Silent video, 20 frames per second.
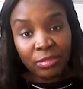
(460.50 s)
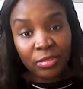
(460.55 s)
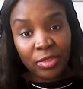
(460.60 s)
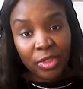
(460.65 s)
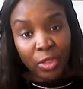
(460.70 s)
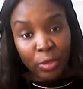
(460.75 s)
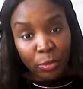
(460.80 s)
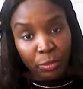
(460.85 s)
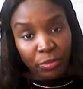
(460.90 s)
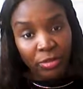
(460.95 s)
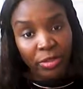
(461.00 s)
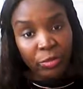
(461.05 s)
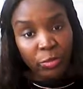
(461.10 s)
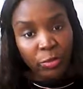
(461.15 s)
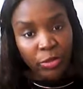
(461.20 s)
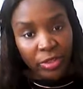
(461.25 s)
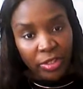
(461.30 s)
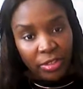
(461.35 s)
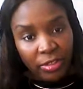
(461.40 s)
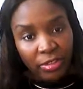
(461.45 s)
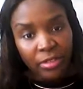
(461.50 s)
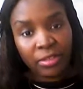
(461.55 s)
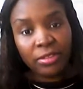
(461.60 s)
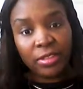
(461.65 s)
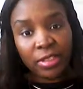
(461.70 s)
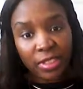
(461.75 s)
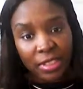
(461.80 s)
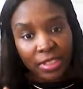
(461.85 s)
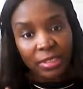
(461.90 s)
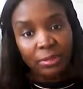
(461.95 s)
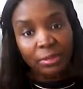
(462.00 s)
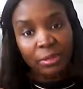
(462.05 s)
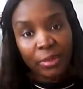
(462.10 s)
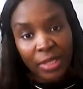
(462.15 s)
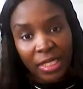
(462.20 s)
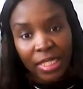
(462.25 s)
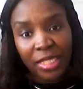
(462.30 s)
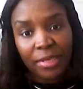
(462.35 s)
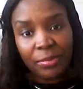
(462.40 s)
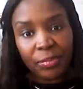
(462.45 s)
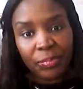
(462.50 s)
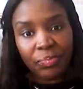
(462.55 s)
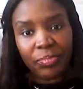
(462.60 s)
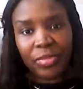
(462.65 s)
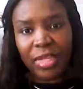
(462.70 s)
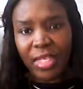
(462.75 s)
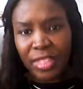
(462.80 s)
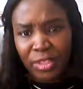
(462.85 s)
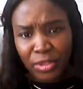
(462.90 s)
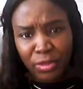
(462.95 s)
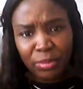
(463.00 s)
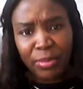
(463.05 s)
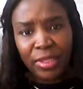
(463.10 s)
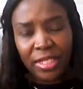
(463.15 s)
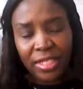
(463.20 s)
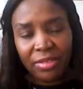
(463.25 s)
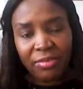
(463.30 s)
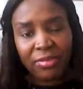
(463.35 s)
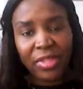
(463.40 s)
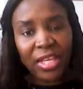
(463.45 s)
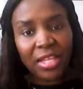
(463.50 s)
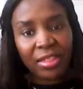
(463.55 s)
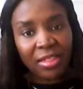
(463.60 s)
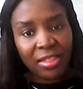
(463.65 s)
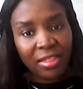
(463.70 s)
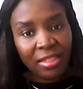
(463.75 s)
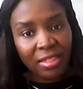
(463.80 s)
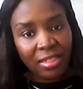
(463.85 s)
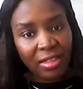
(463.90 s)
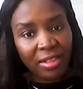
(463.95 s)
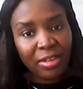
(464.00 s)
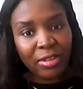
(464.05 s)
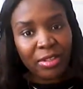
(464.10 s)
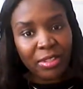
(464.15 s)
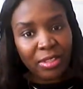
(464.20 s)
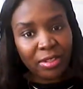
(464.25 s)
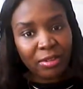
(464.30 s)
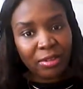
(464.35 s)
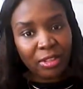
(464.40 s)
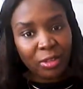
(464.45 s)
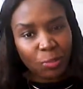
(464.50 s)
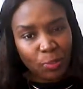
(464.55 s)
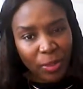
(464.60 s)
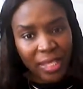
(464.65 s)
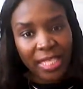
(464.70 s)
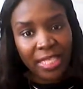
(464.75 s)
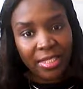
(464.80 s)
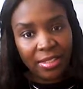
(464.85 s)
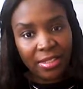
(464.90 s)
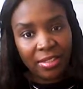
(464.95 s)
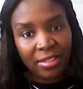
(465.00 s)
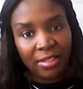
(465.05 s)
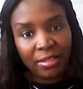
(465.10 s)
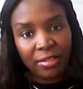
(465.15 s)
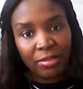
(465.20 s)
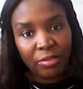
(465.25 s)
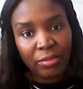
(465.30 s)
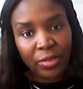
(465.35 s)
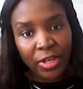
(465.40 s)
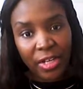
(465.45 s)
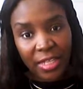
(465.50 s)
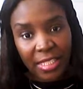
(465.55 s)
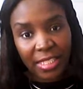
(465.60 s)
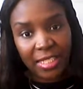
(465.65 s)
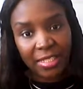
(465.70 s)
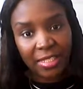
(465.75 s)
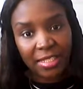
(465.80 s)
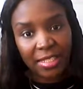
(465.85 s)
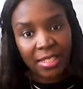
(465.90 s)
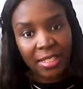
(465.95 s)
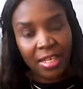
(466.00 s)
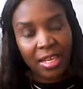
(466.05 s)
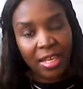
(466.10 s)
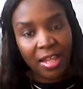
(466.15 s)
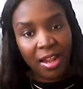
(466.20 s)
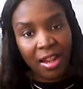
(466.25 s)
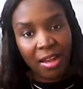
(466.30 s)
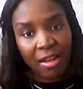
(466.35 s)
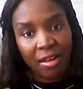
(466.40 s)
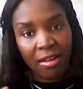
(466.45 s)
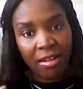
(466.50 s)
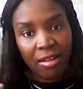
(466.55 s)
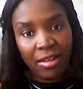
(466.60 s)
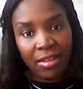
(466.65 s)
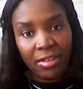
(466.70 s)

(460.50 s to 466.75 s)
corporate world, but I do believe that there is space for honesty, and